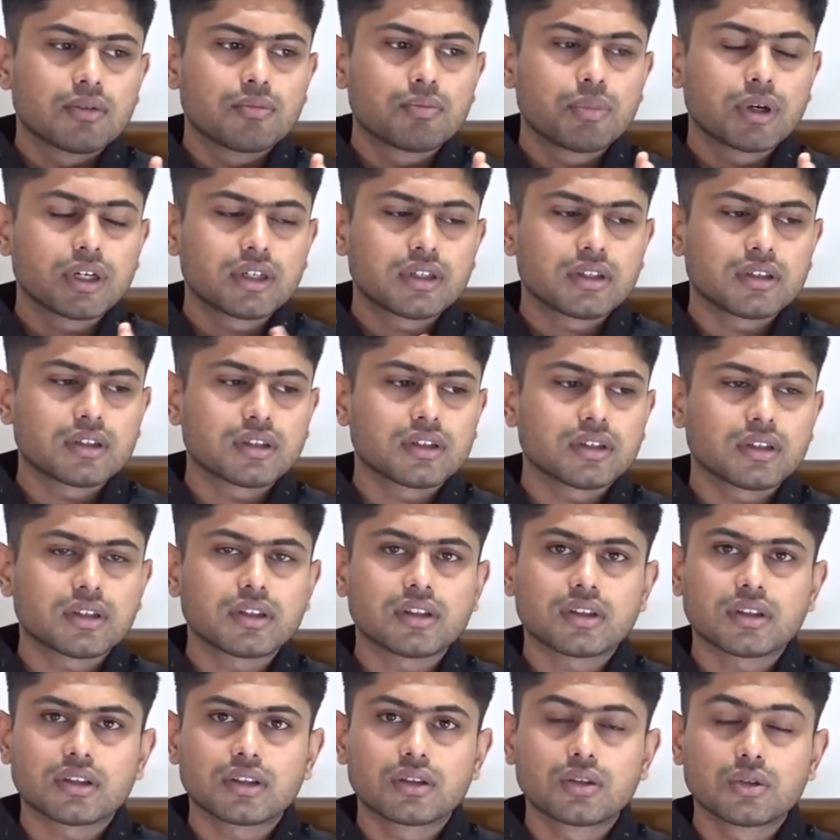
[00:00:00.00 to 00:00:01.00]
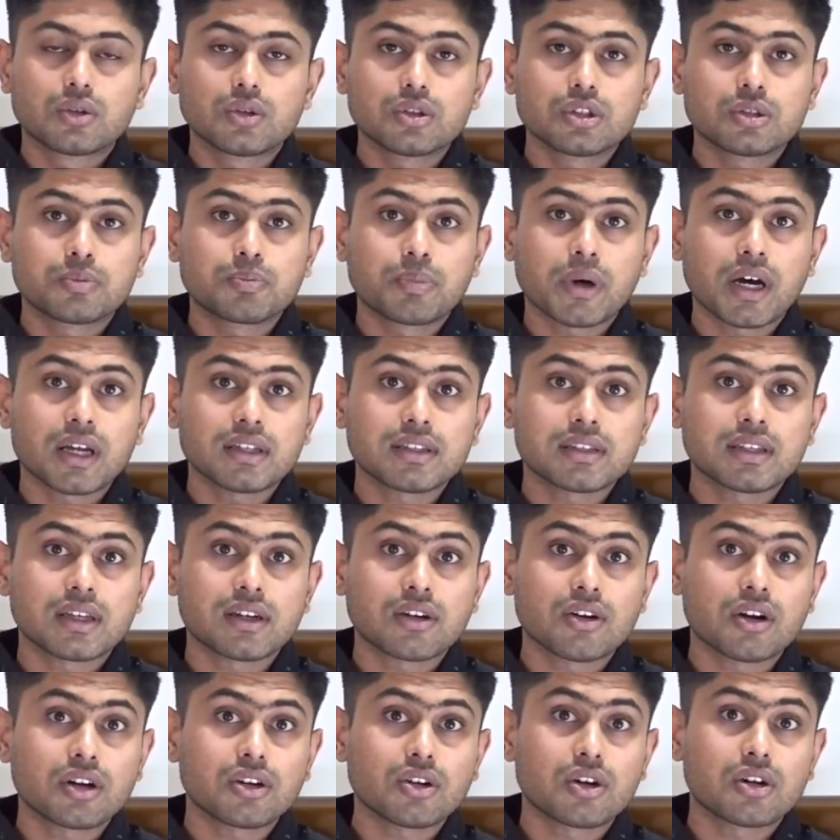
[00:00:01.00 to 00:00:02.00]
But those paths are
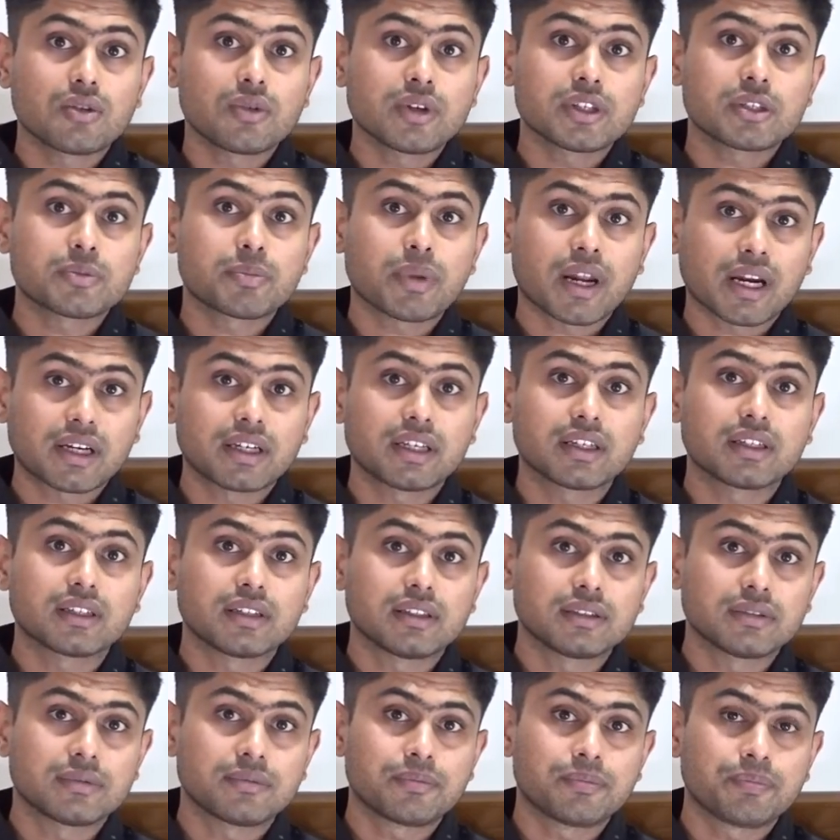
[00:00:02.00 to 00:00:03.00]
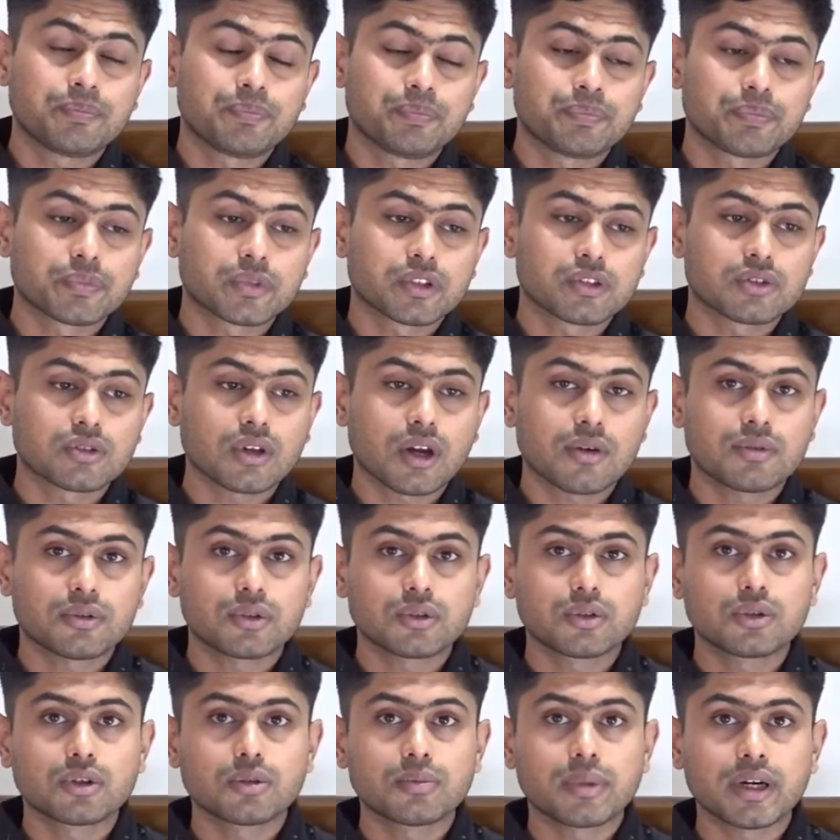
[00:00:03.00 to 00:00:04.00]
not always practical. So you have
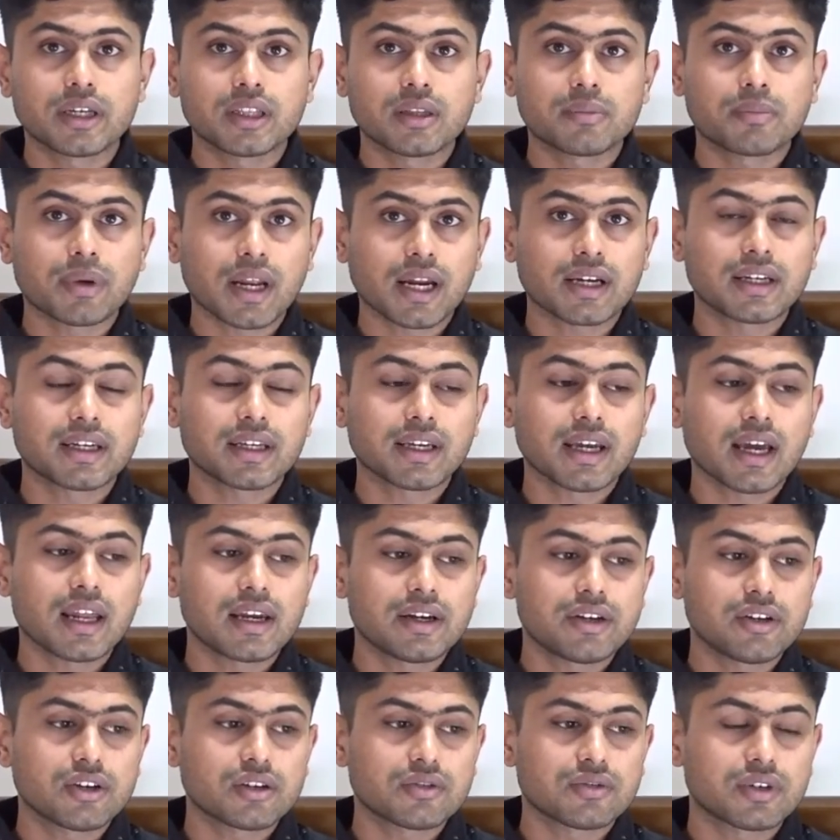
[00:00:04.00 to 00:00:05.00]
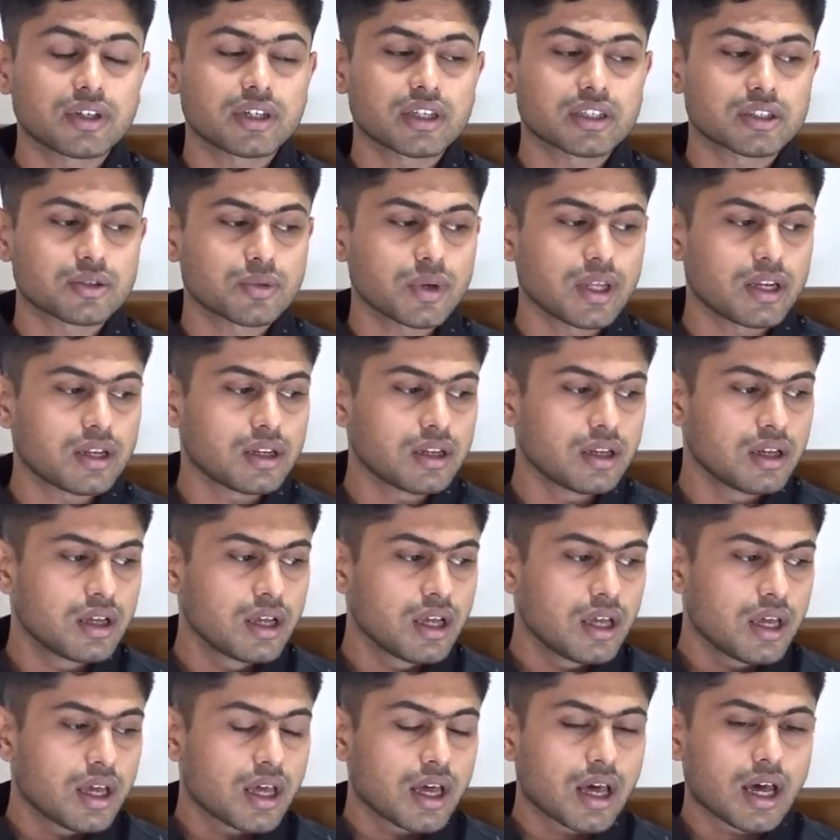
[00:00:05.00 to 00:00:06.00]
to go by the practicality of it as well.
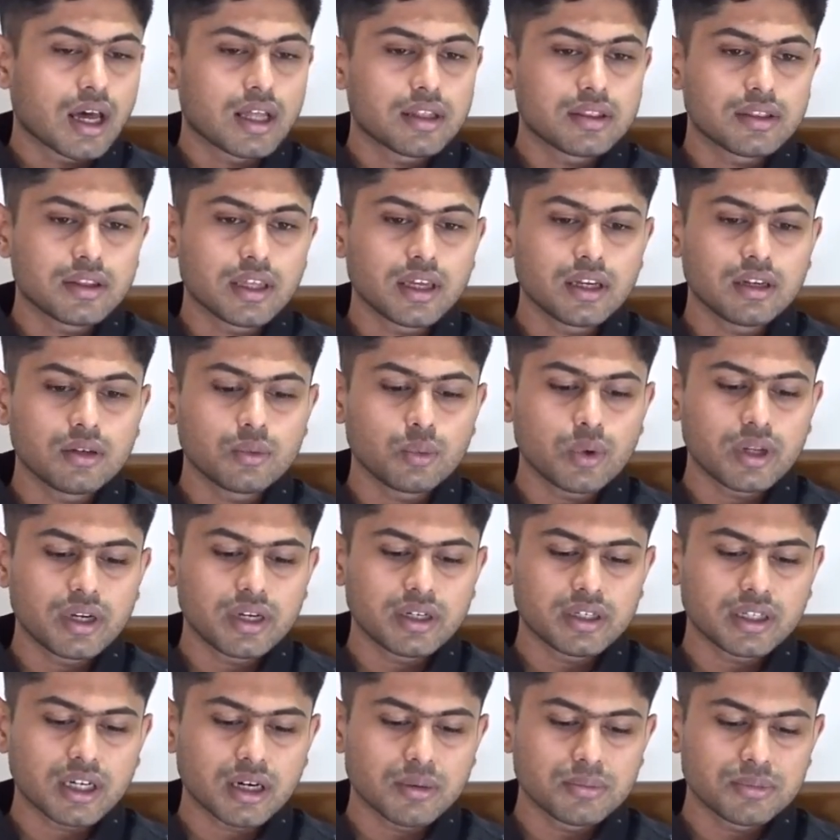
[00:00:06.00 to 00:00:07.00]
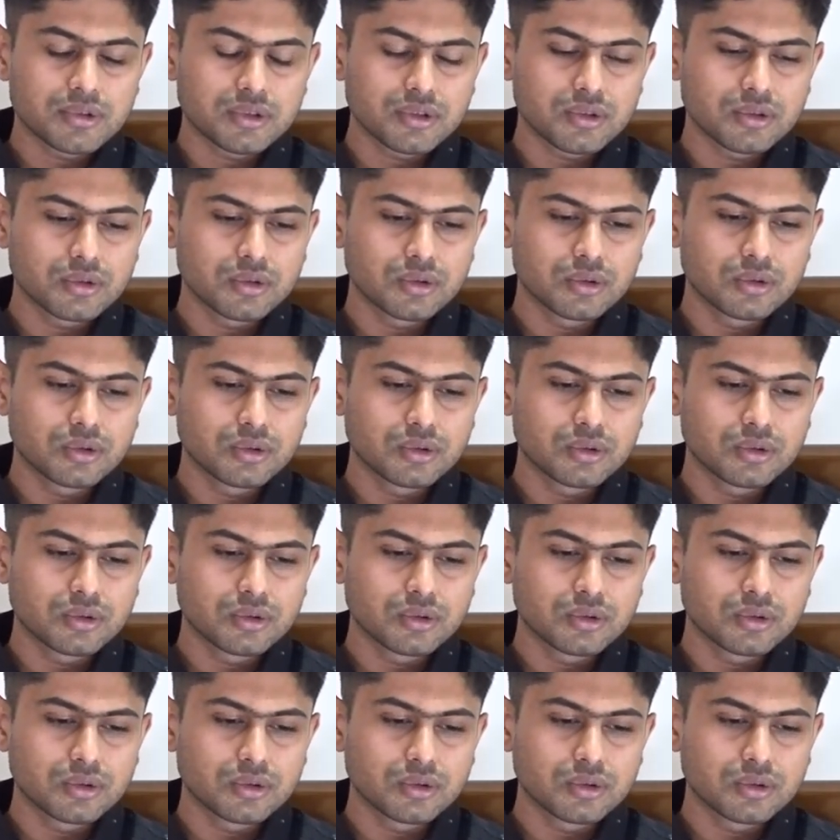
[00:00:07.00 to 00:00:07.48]
And then when it comes to